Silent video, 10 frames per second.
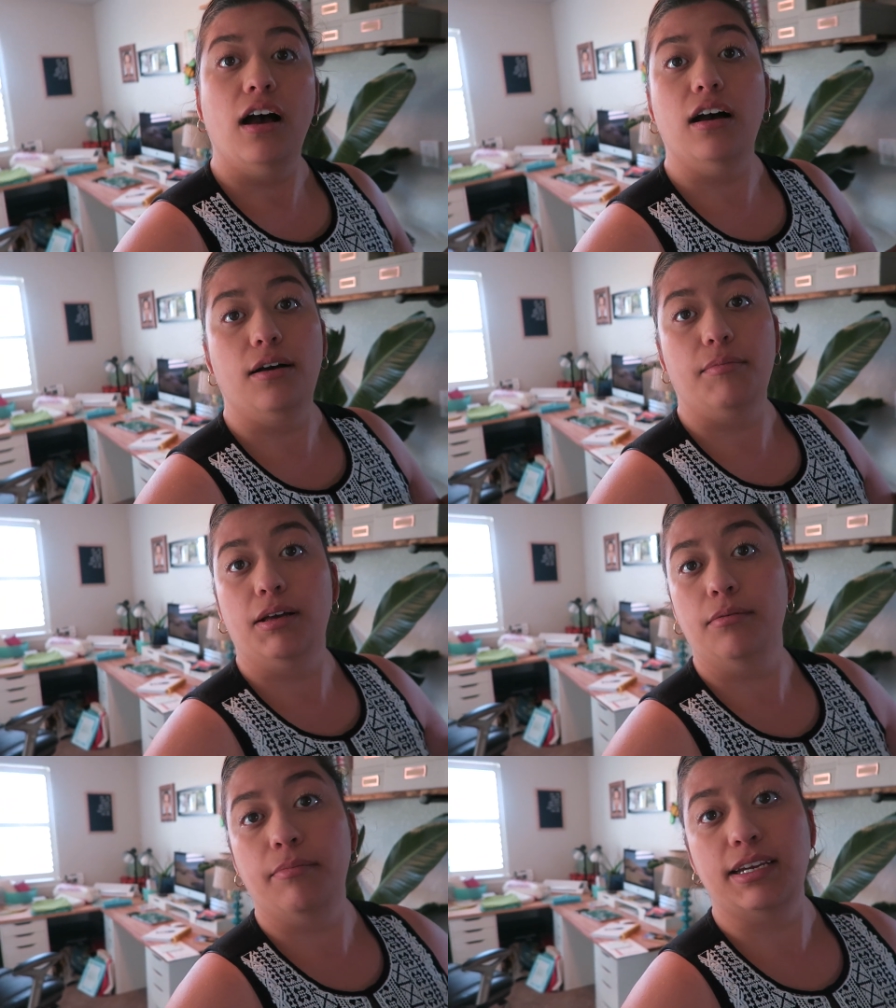
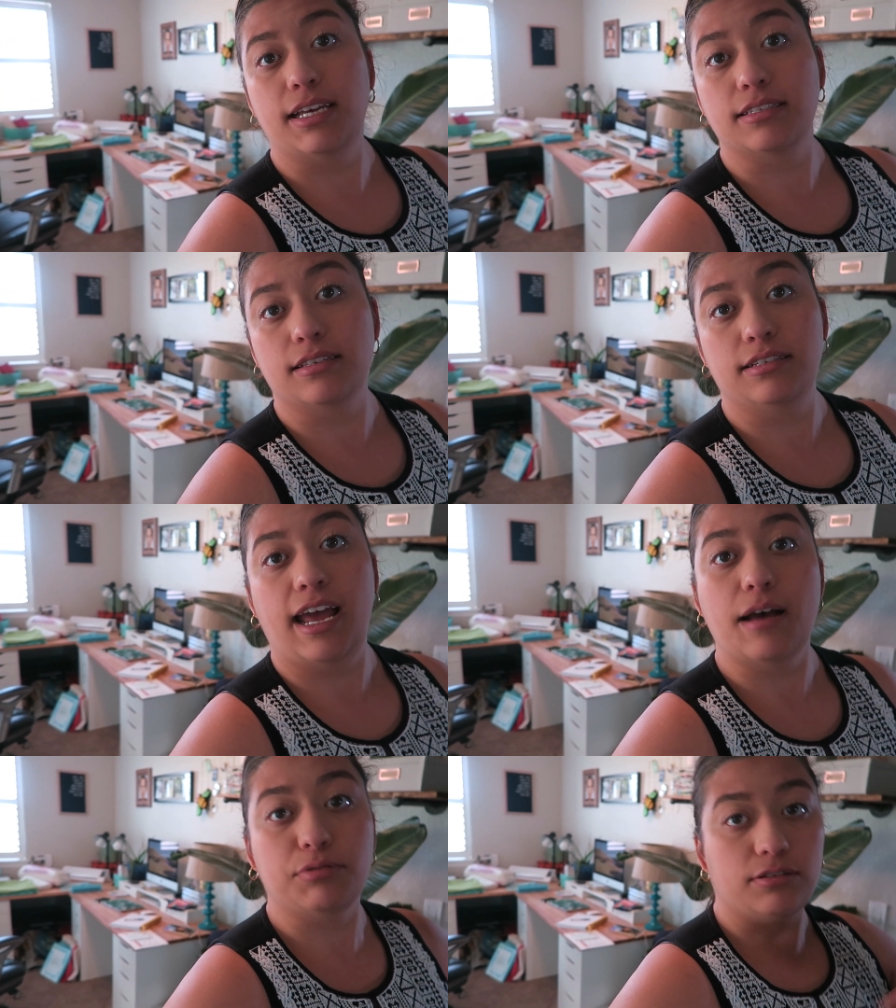My desk is an
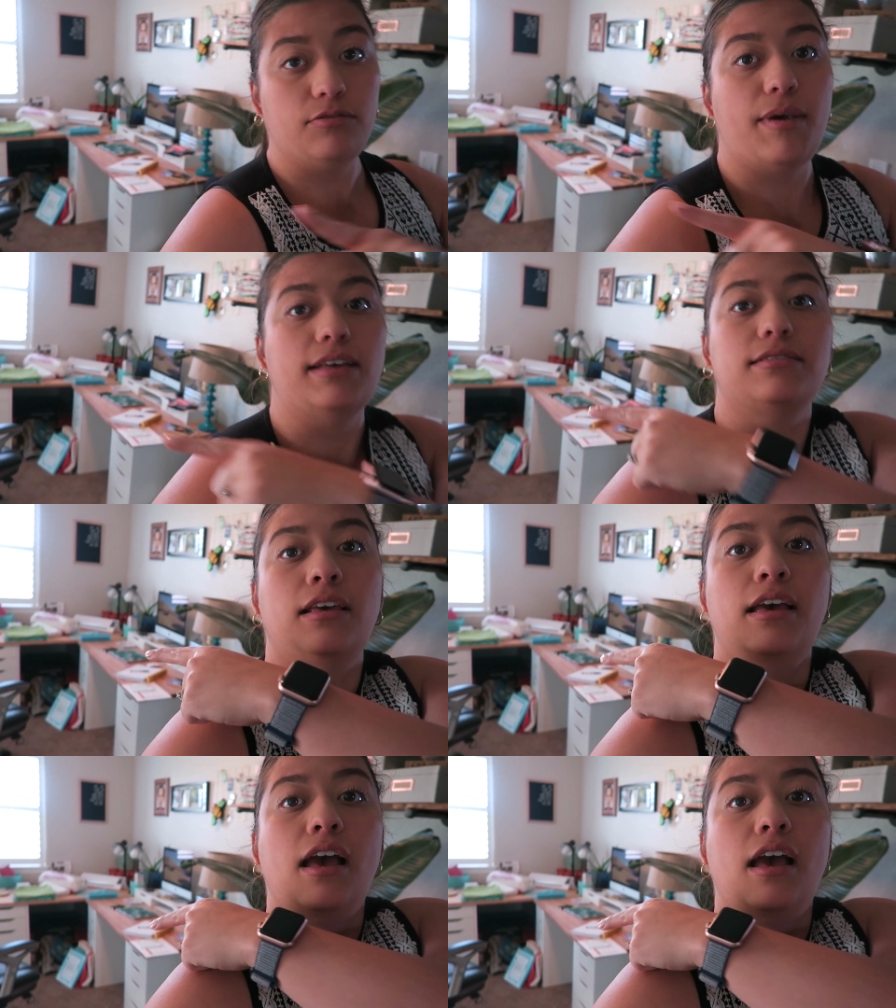absolute mess.